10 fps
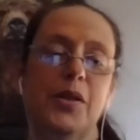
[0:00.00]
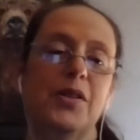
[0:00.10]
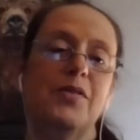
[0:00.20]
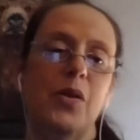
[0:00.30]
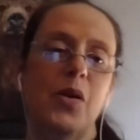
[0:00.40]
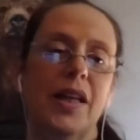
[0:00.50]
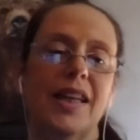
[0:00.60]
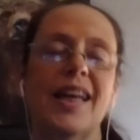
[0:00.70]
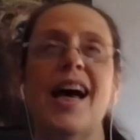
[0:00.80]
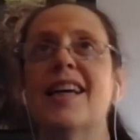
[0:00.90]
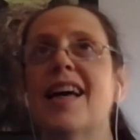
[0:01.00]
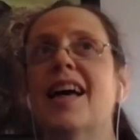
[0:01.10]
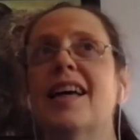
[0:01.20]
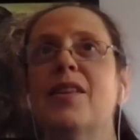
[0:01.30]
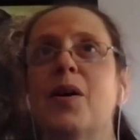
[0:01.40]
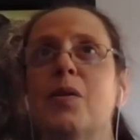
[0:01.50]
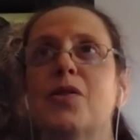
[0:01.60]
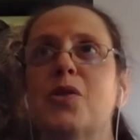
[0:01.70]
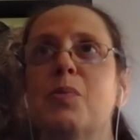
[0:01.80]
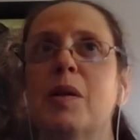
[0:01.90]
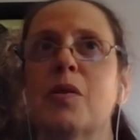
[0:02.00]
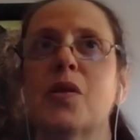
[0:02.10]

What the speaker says: beautiful. And I know what you mean,